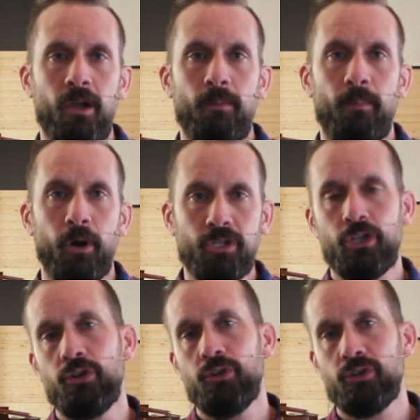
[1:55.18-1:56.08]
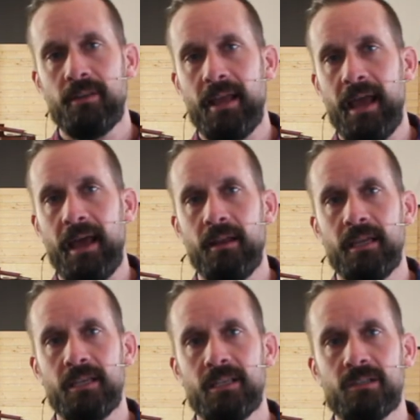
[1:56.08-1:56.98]
persecution that
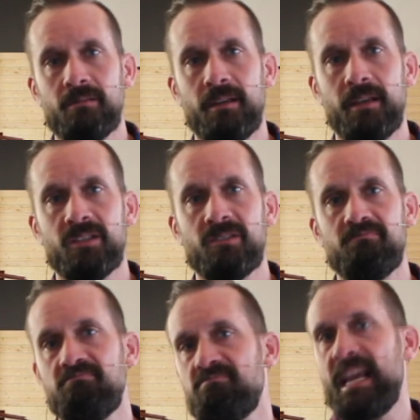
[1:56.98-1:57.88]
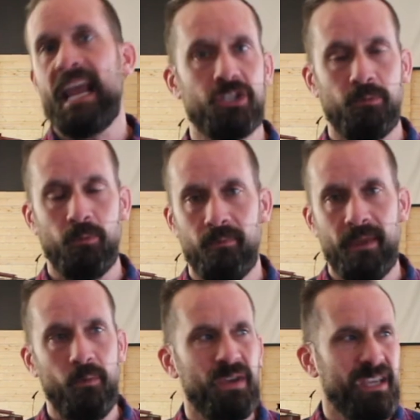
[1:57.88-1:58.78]
is tangible,
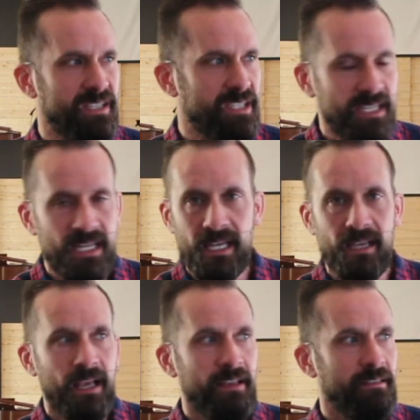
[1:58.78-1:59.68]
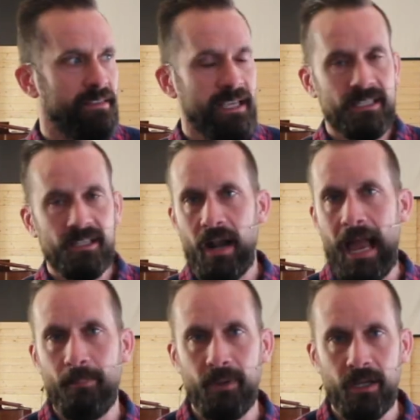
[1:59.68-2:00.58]
that we can see the things that are
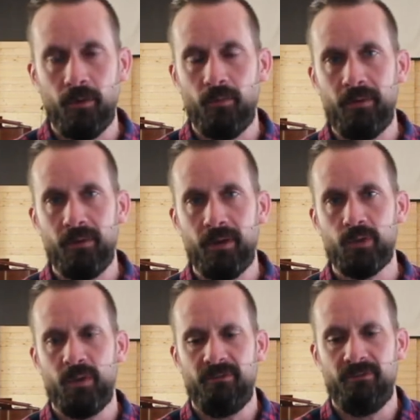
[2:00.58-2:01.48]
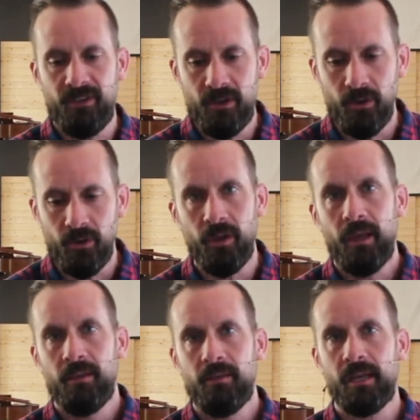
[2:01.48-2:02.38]
happening around us. We feel
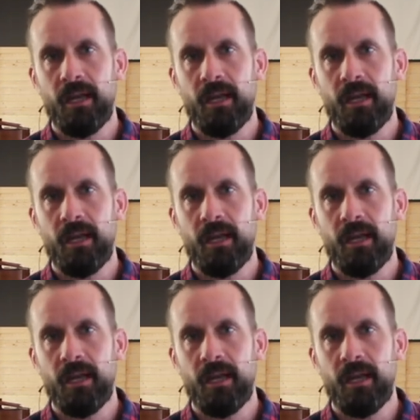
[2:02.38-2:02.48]
the